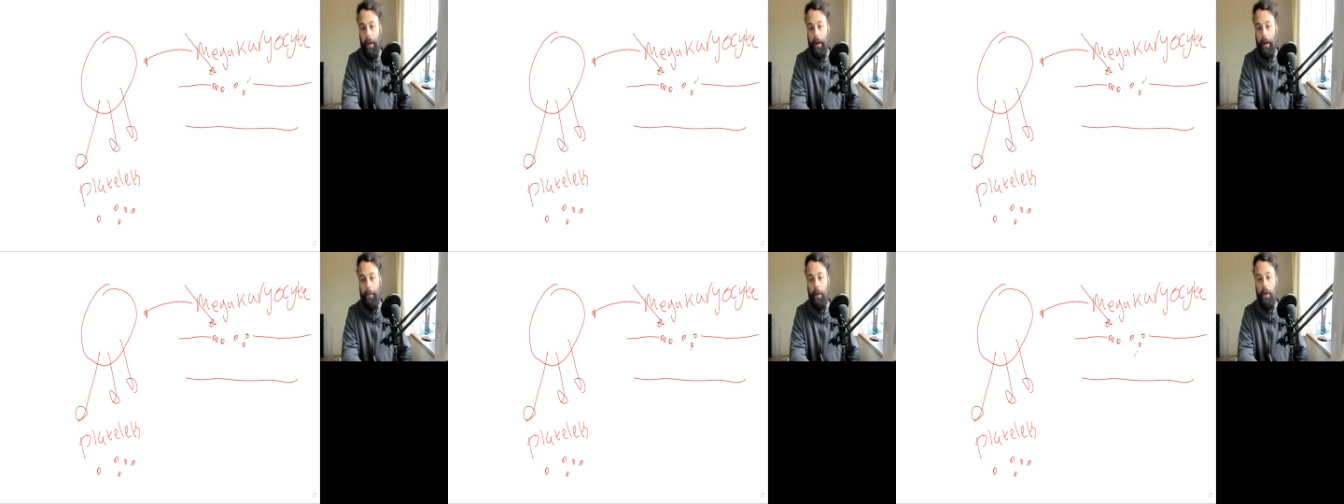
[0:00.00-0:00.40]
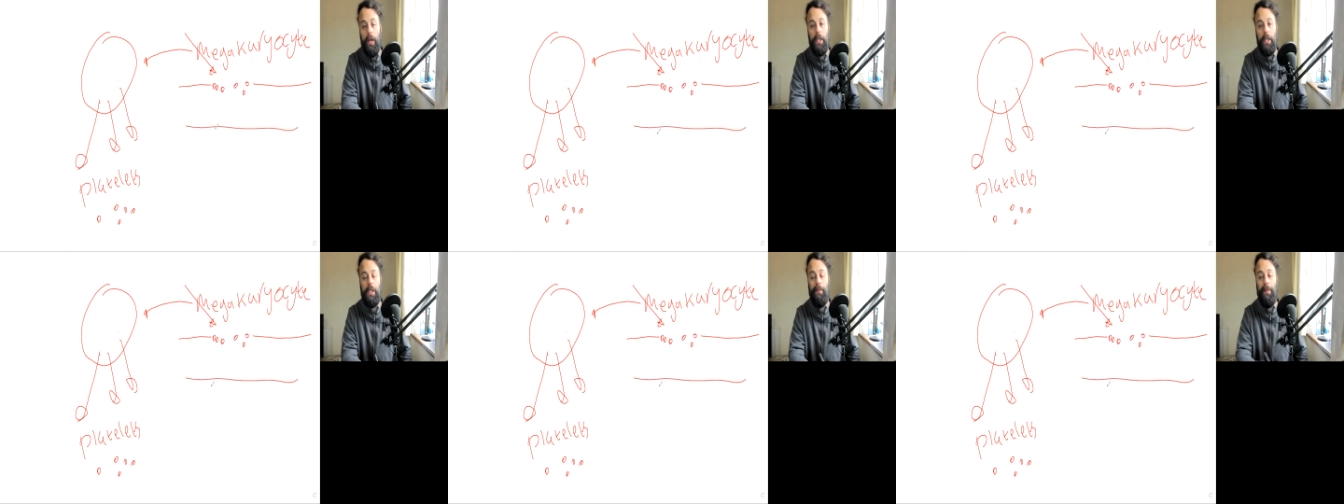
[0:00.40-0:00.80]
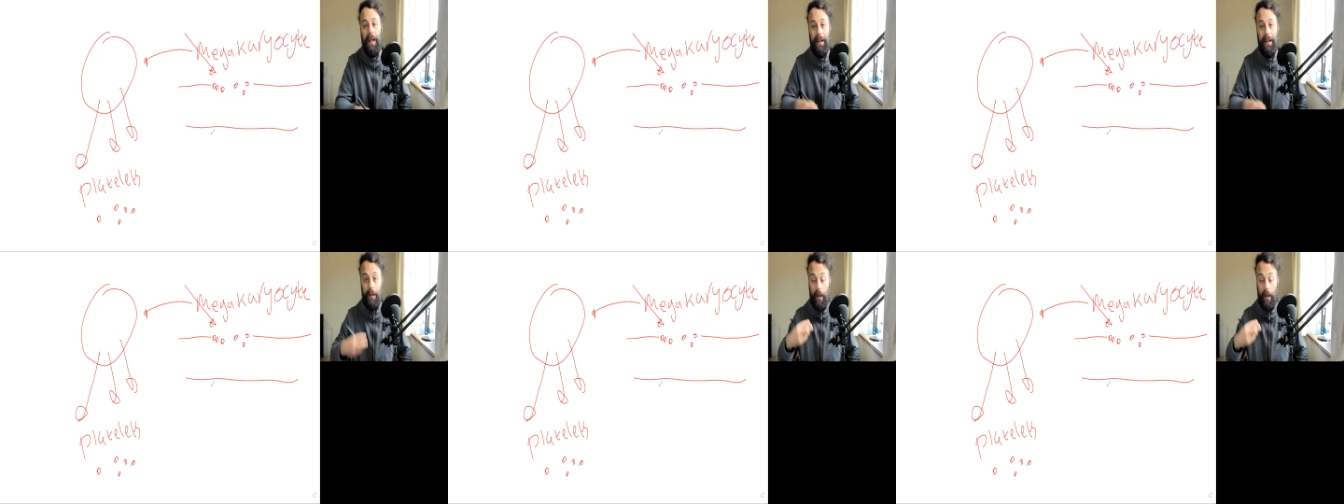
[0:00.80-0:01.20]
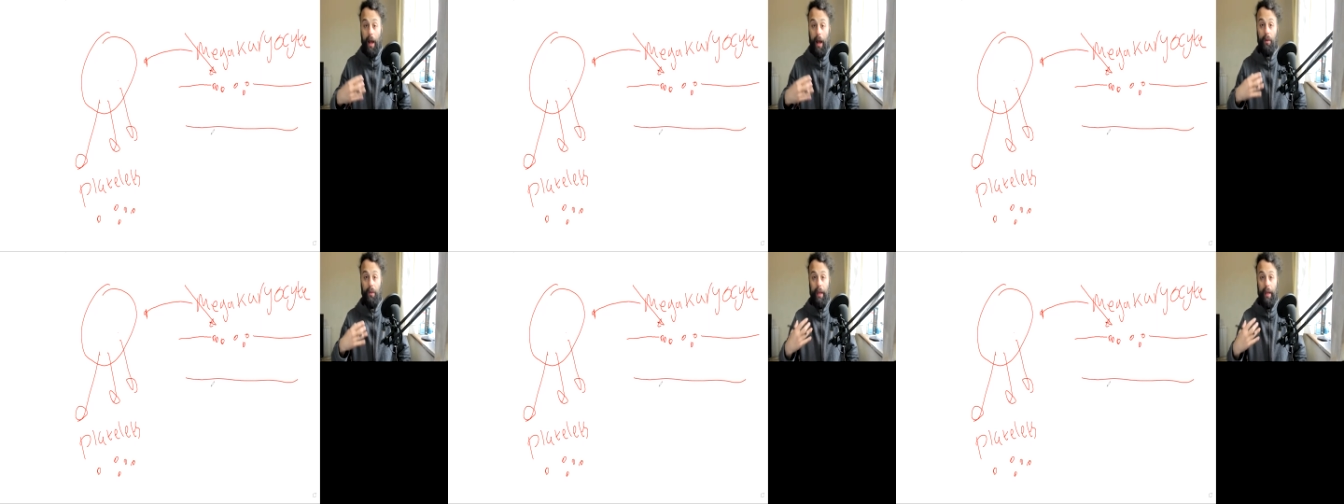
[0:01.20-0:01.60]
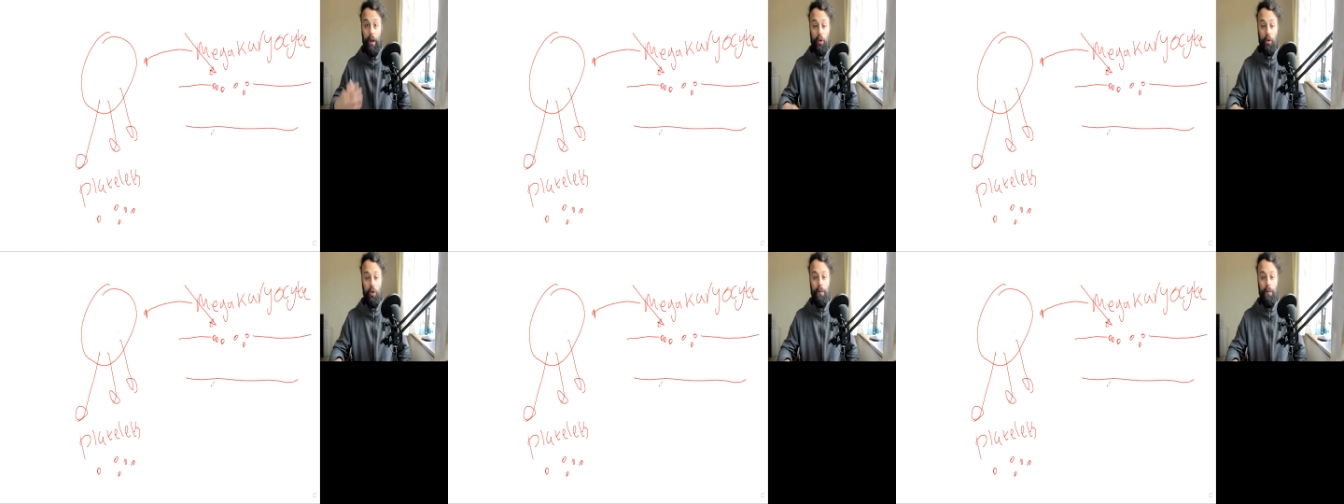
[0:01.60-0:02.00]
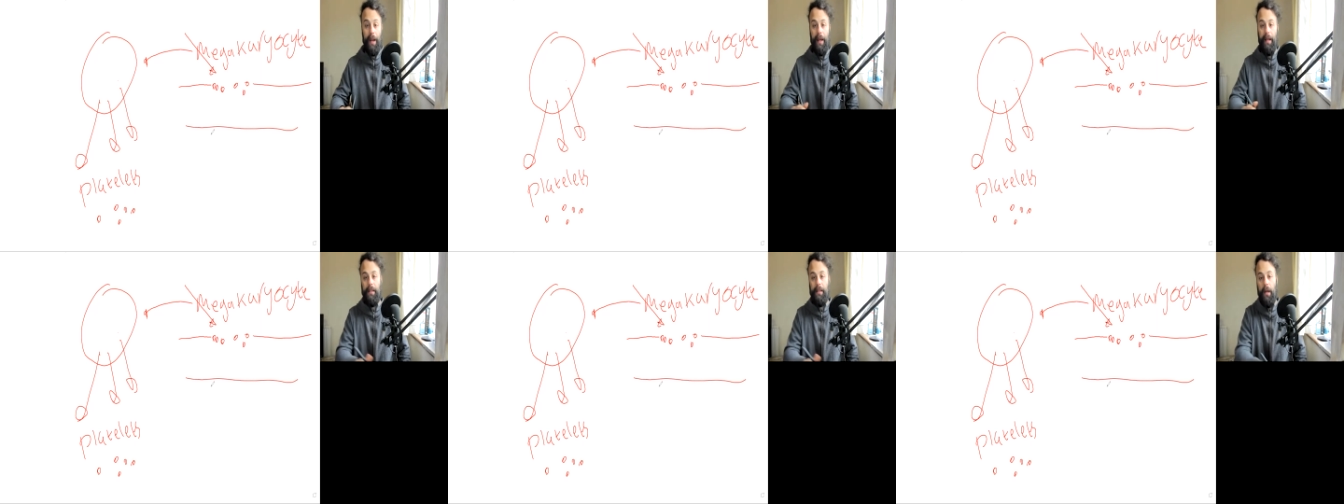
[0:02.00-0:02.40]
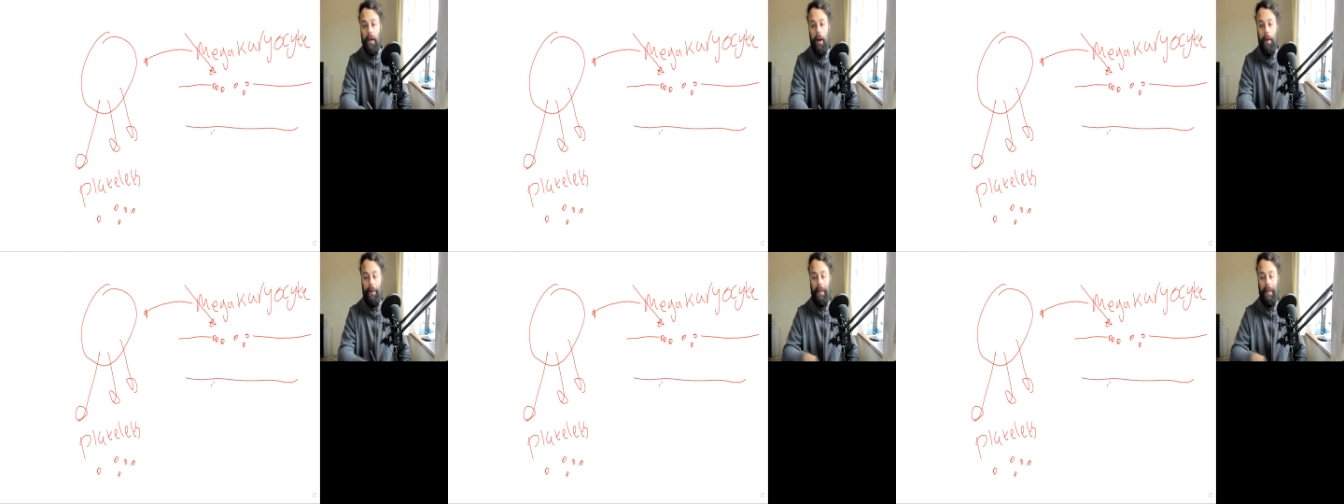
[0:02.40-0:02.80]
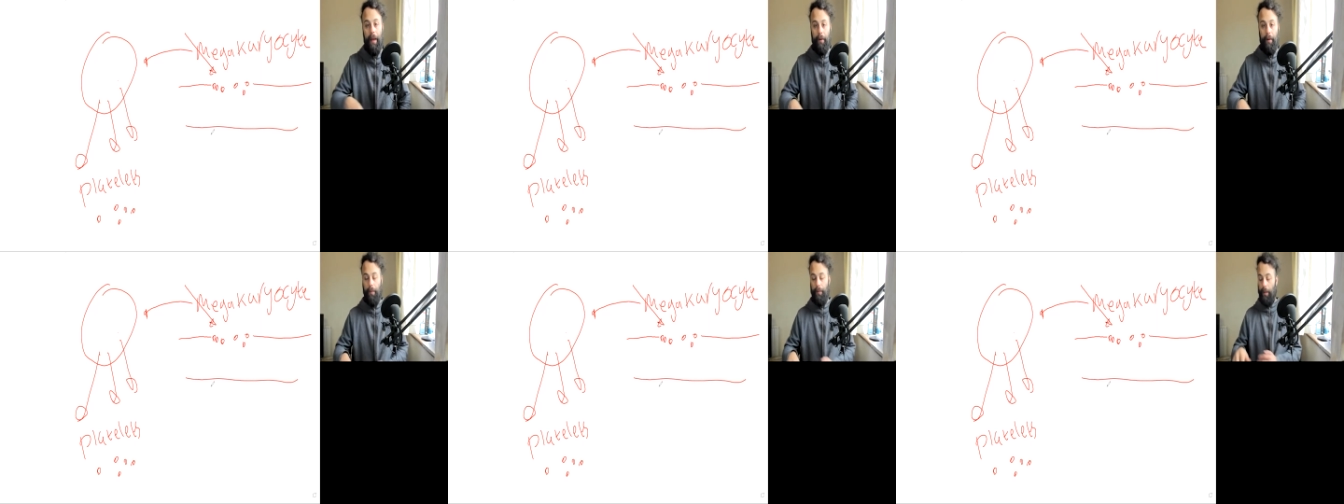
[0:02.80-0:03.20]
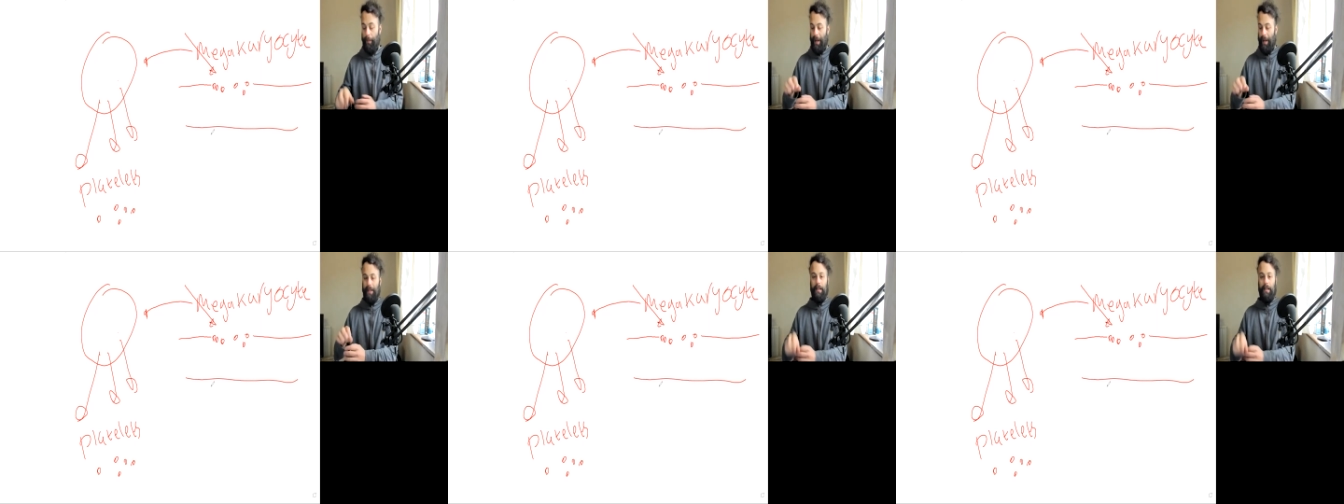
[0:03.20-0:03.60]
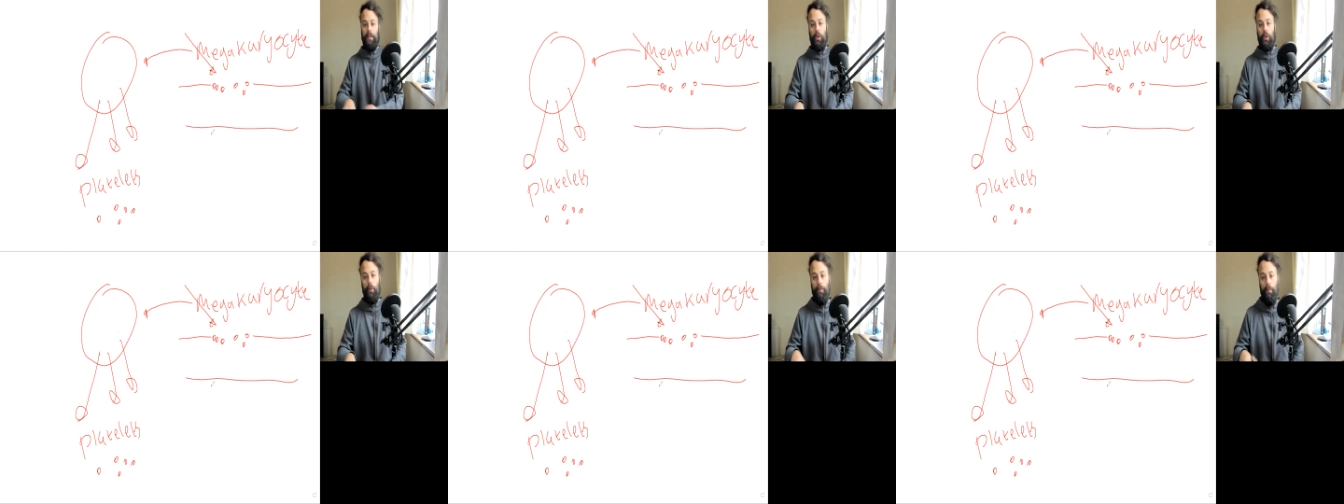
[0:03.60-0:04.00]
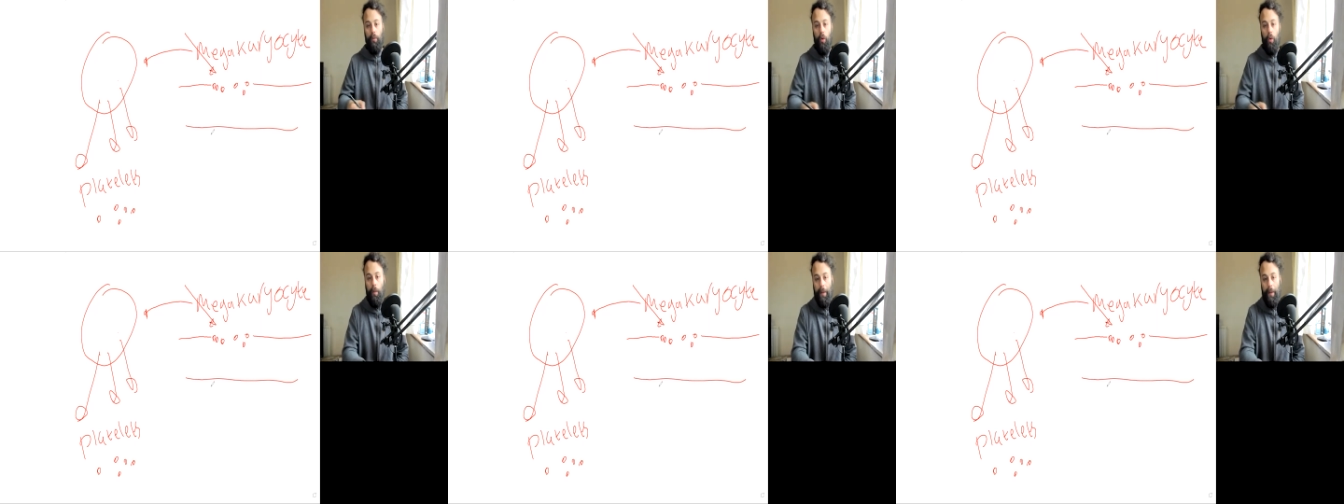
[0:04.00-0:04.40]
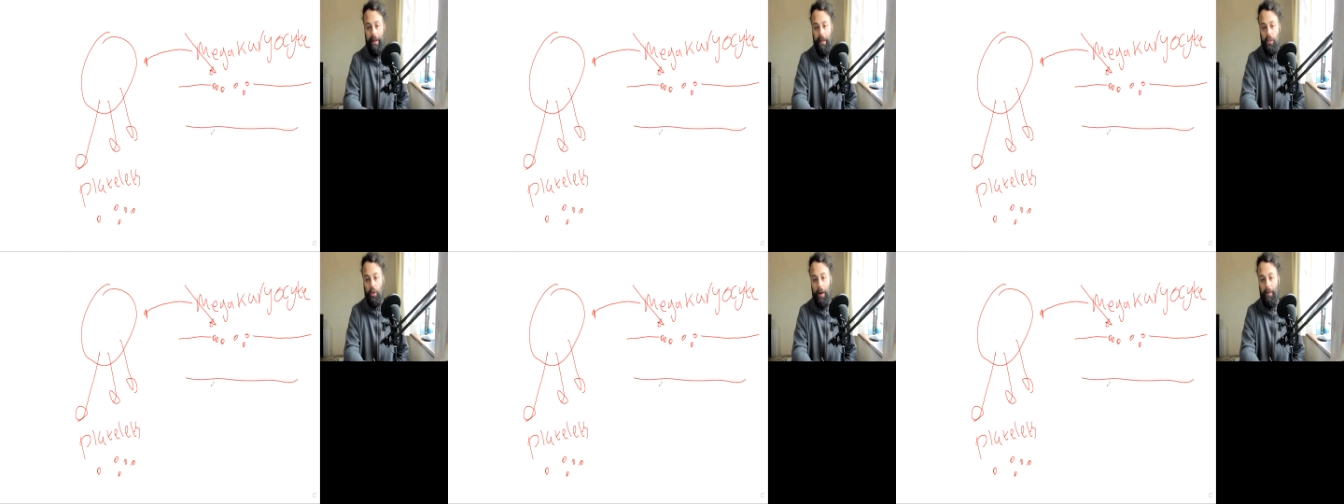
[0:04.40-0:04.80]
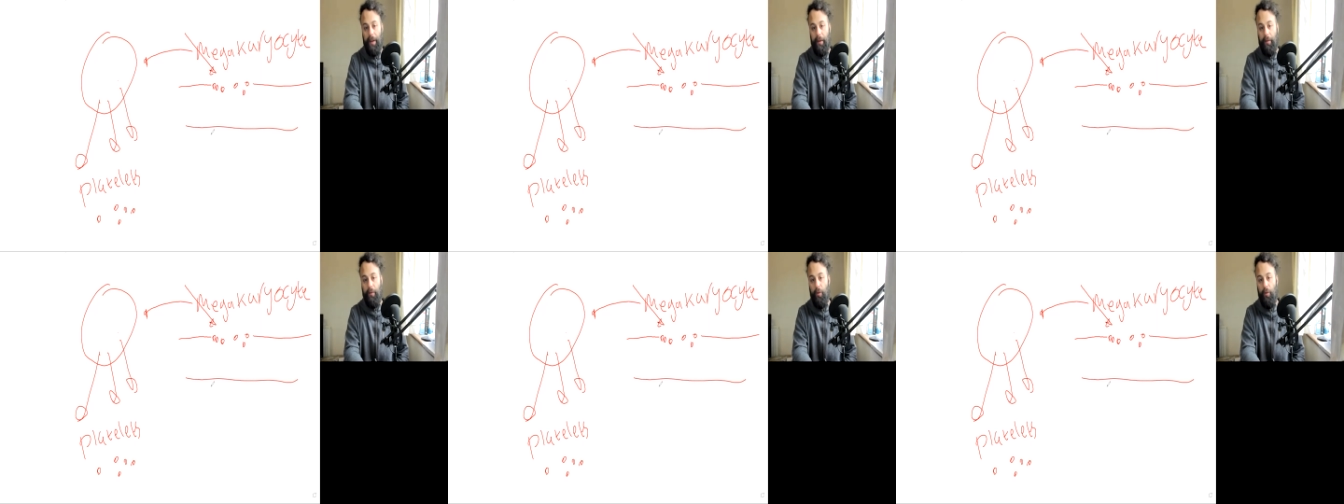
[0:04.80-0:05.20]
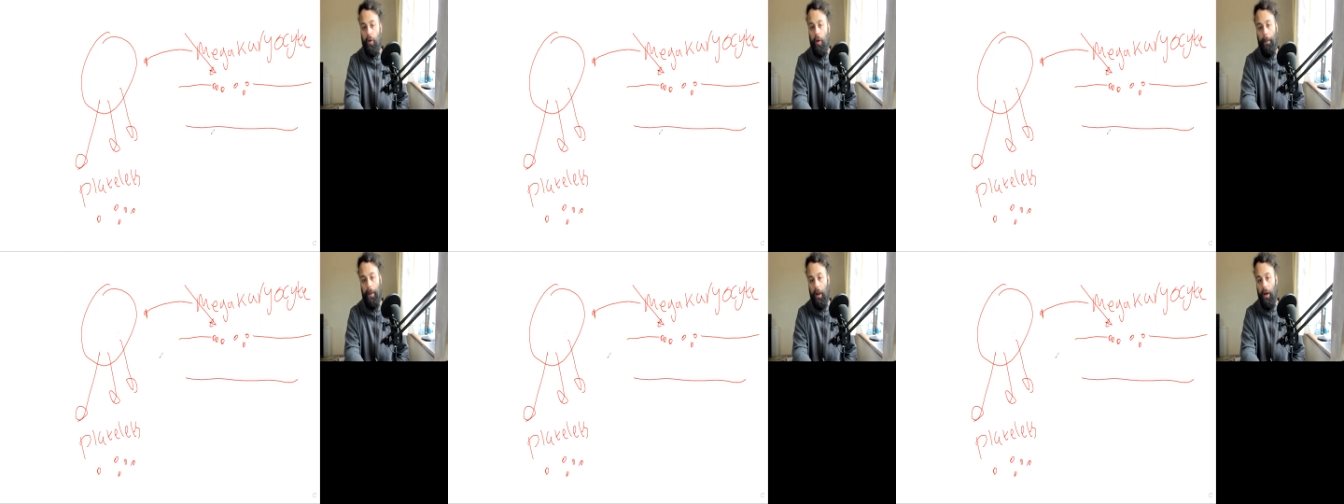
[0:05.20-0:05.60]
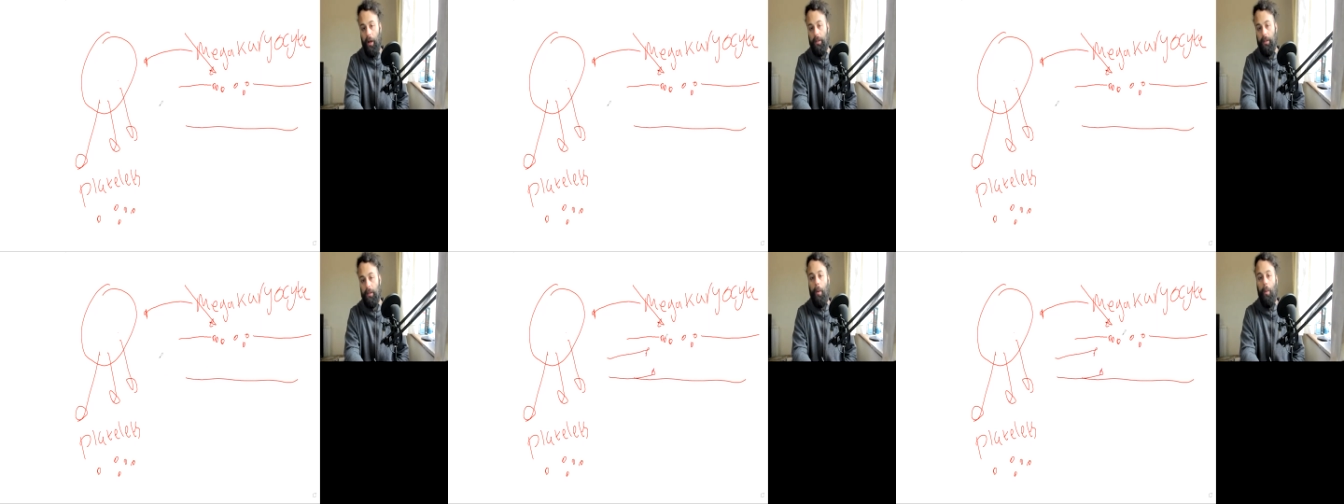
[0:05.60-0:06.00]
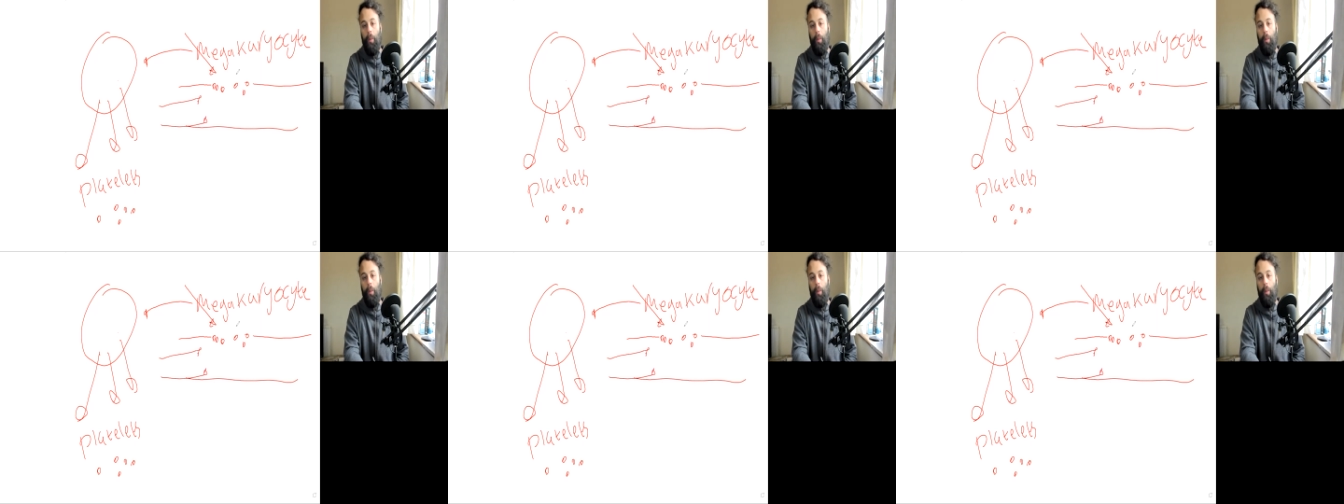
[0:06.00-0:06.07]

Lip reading: And I'm going to explain how they accumulate. But the platelets are normally traveling through your blood. But